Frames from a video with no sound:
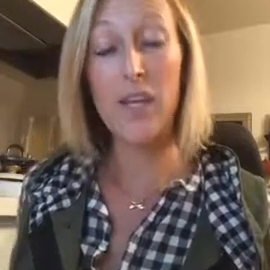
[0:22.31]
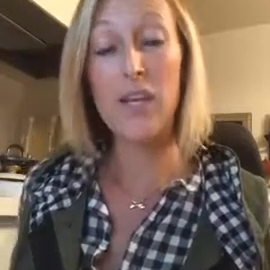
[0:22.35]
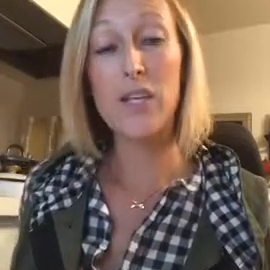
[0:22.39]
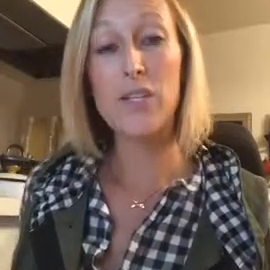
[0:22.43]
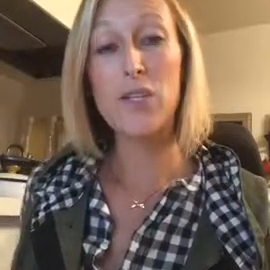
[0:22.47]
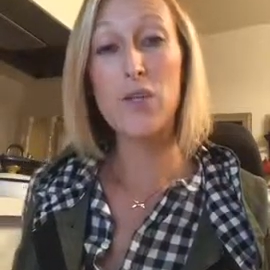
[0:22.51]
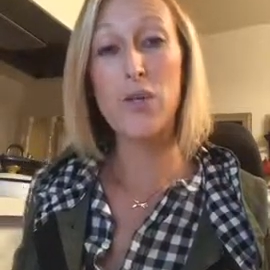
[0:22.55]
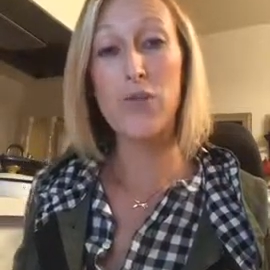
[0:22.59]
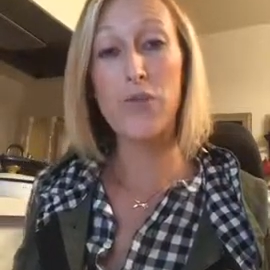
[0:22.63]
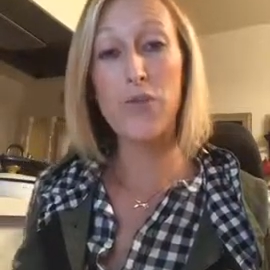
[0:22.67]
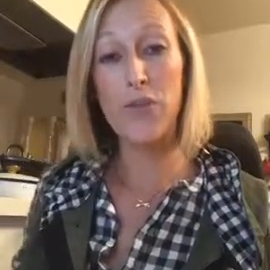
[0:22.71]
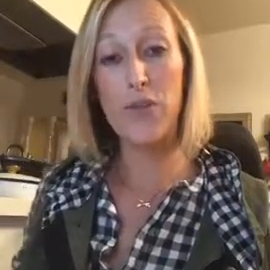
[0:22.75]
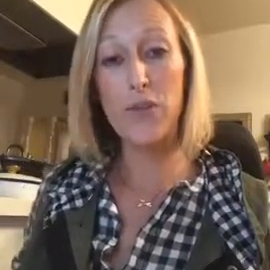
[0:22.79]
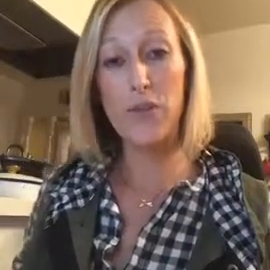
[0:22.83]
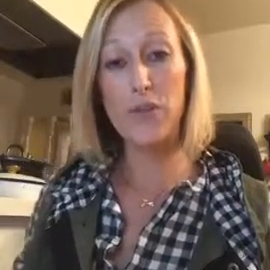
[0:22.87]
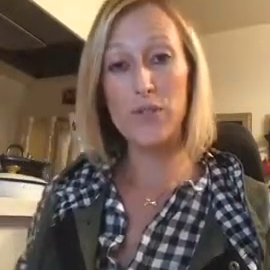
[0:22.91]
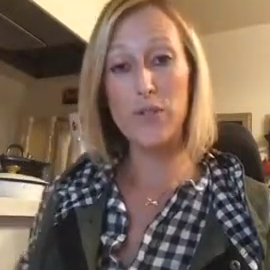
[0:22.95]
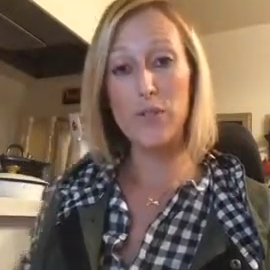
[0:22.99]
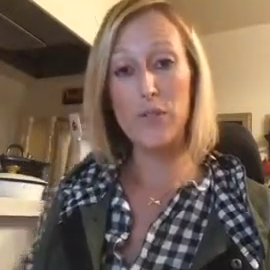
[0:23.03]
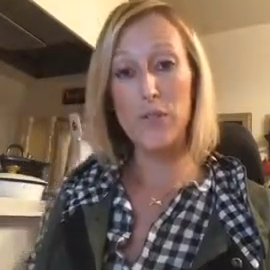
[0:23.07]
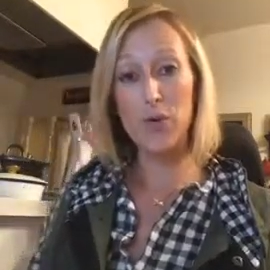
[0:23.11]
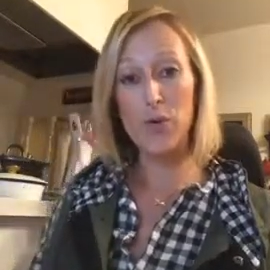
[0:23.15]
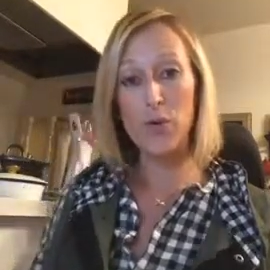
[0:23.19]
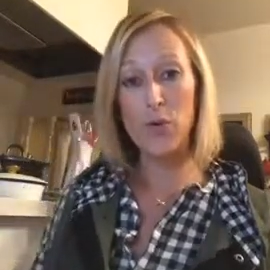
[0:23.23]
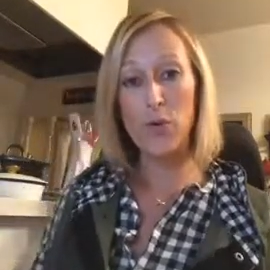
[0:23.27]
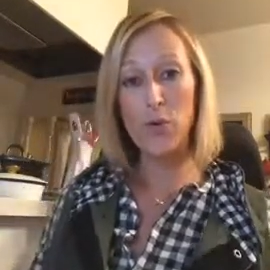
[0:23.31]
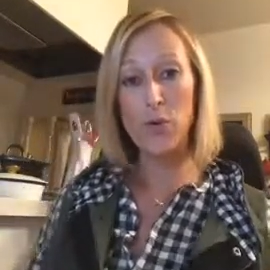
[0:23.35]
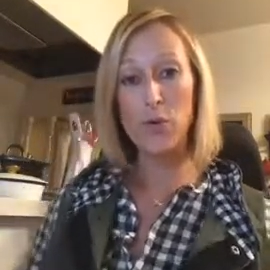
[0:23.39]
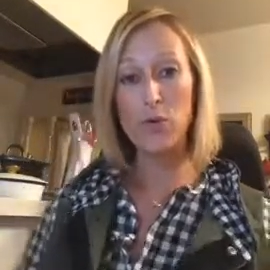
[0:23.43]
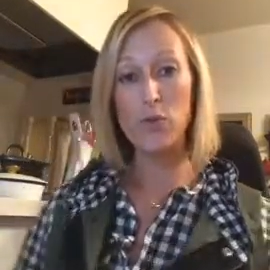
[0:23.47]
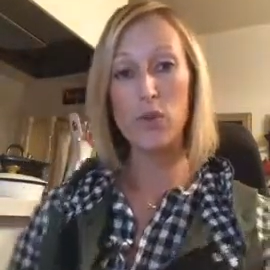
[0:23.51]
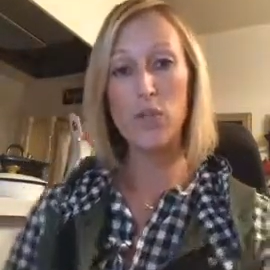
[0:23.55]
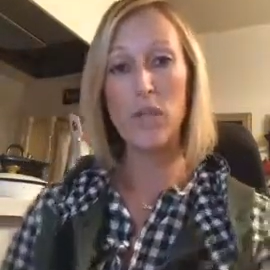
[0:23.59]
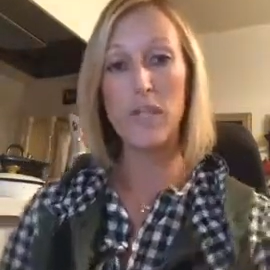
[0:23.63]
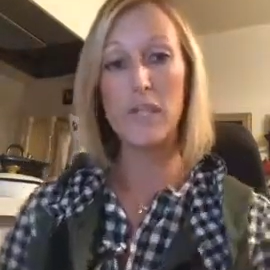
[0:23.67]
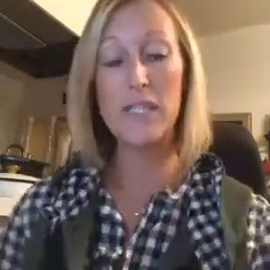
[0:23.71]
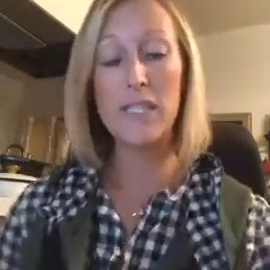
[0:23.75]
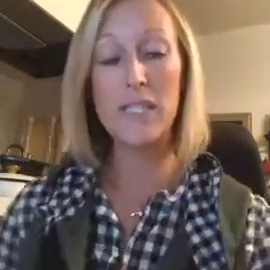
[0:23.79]
So for those of you who
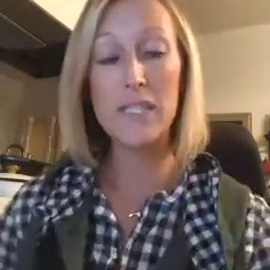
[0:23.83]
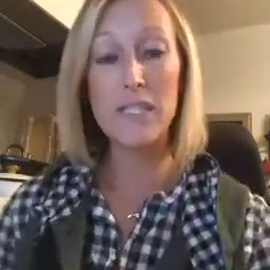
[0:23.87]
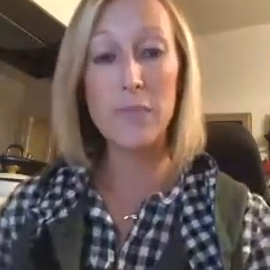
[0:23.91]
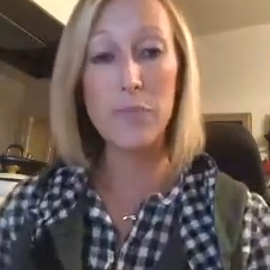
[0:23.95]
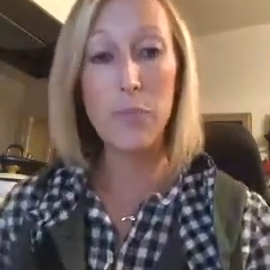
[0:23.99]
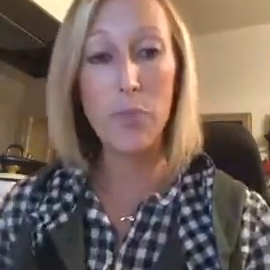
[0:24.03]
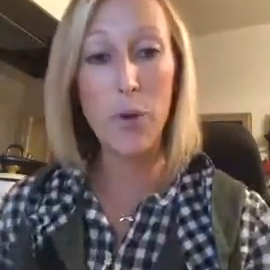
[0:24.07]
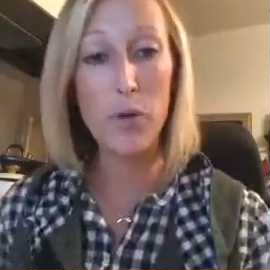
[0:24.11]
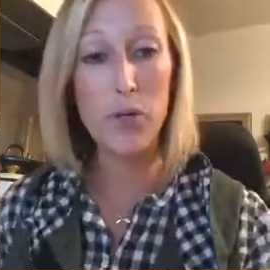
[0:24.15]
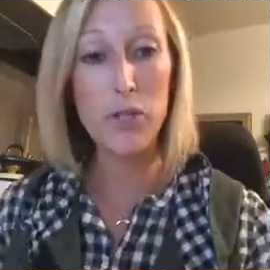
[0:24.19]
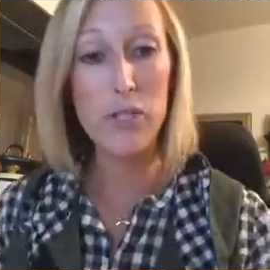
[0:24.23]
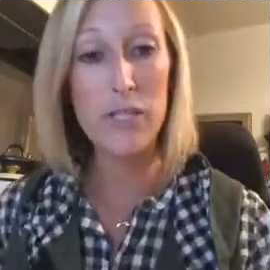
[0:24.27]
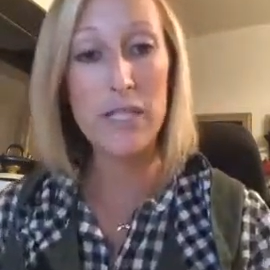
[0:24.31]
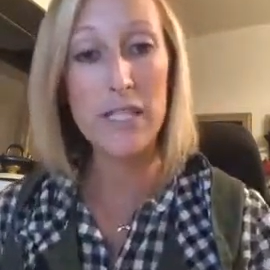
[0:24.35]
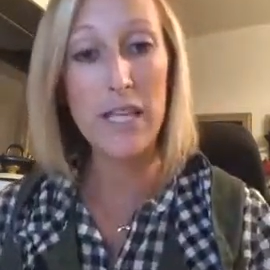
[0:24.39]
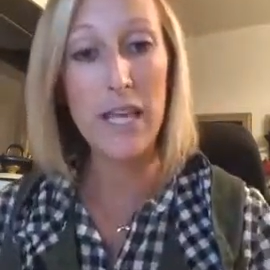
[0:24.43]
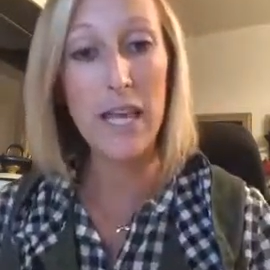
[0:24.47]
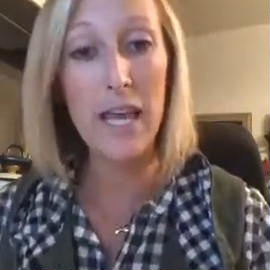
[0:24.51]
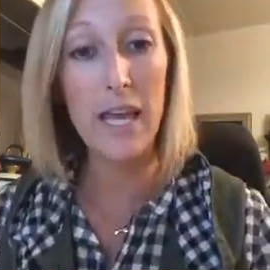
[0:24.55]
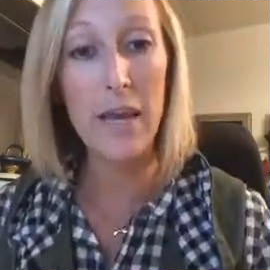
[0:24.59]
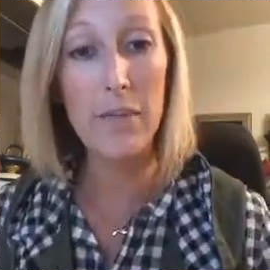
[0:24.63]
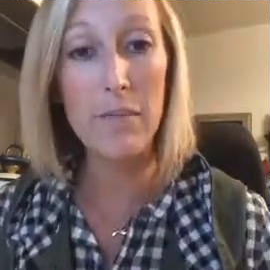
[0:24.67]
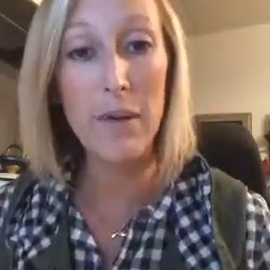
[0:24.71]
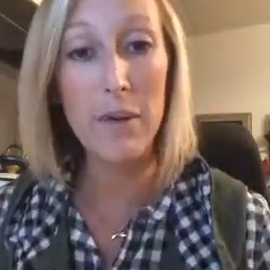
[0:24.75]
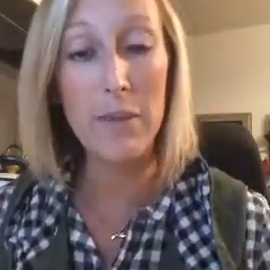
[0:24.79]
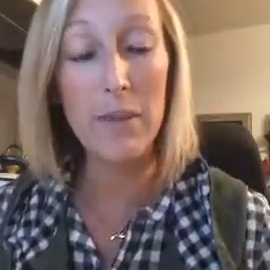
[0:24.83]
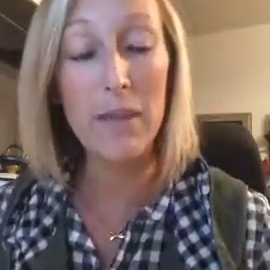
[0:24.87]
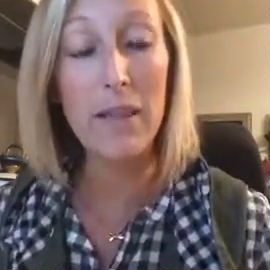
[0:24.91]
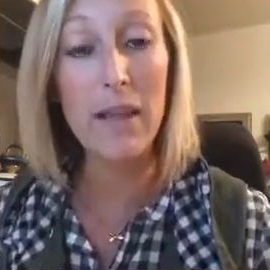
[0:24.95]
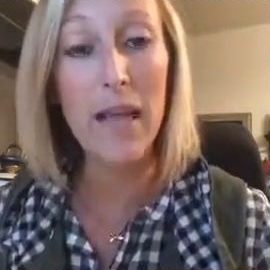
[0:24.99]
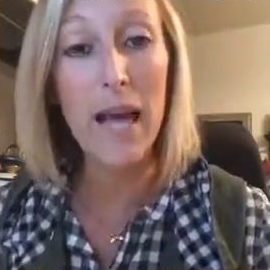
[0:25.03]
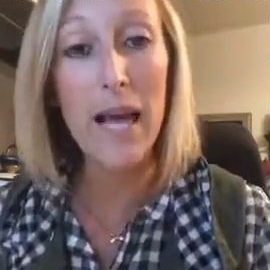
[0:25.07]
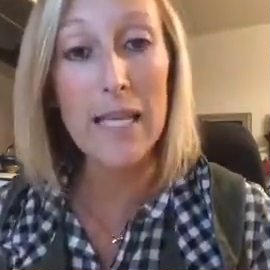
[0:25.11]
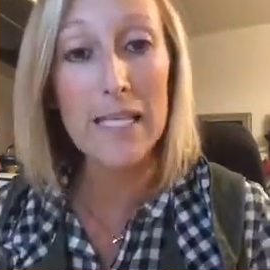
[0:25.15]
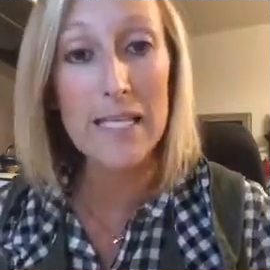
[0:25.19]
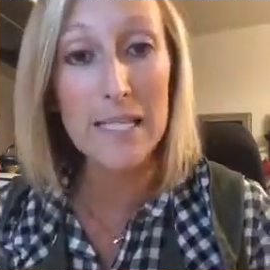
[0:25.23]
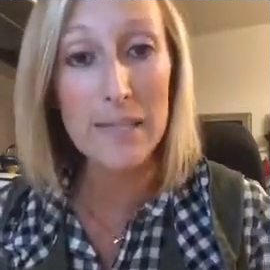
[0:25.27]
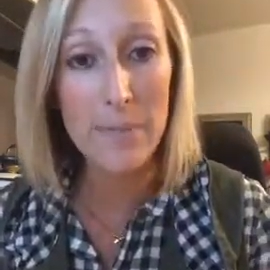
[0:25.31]
just purchased a kit maybe
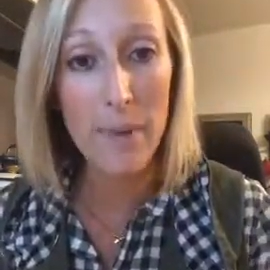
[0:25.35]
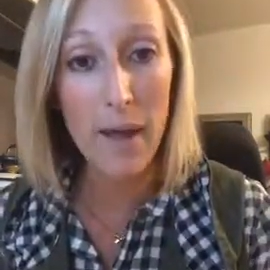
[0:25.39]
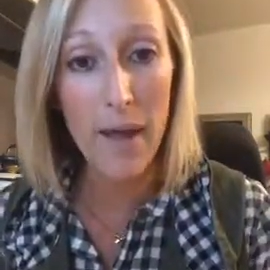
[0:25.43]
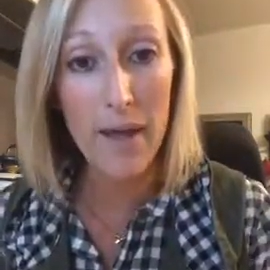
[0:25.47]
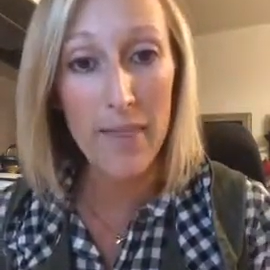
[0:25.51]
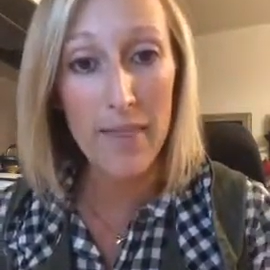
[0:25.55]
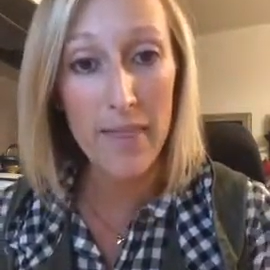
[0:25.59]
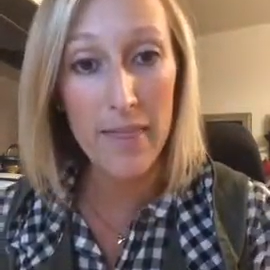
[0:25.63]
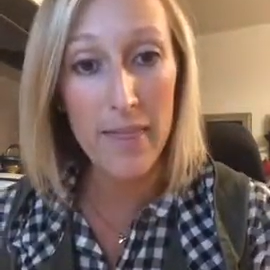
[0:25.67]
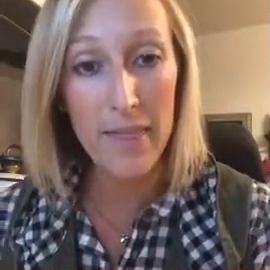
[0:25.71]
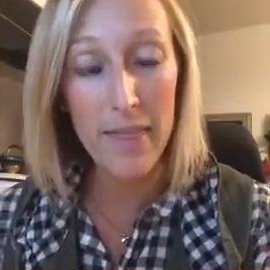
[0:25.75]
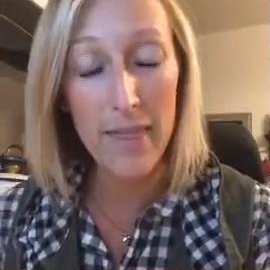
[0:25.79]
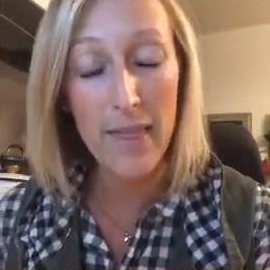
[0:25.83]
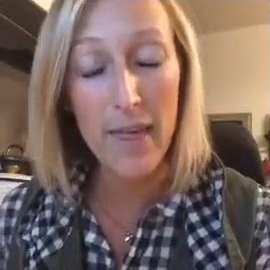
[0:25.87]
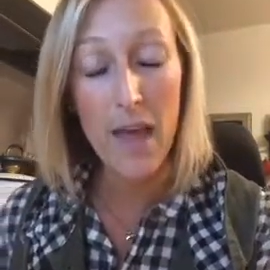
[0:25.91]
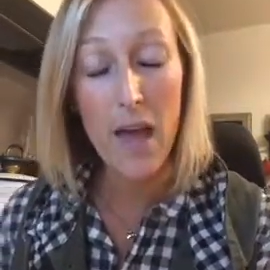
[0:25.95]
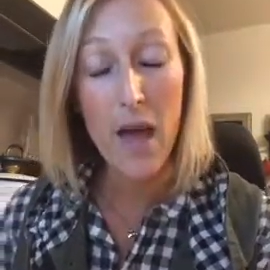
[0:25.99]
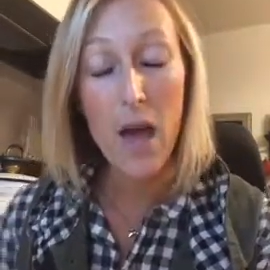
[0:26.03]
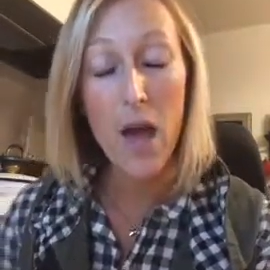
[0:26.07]
last month,